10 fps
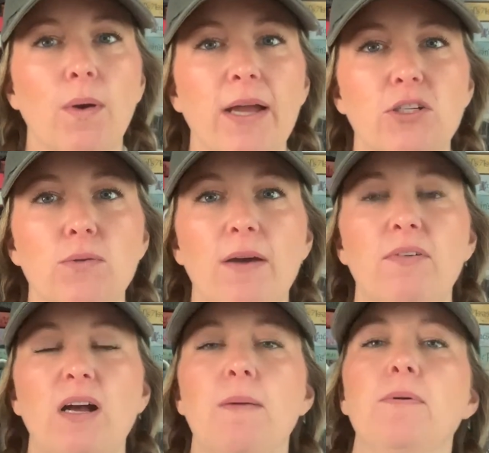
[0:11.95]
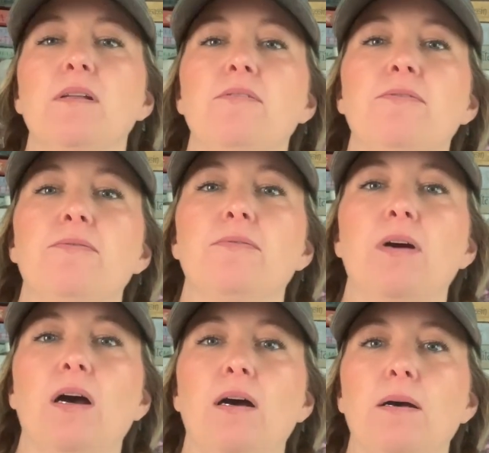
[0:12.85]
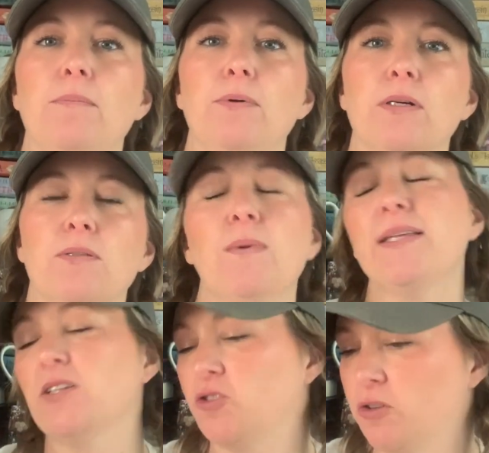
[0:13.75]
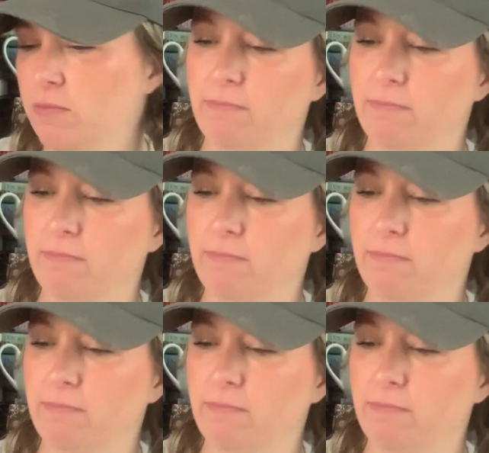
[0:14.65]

I do have a couple of books. Well, that's not true.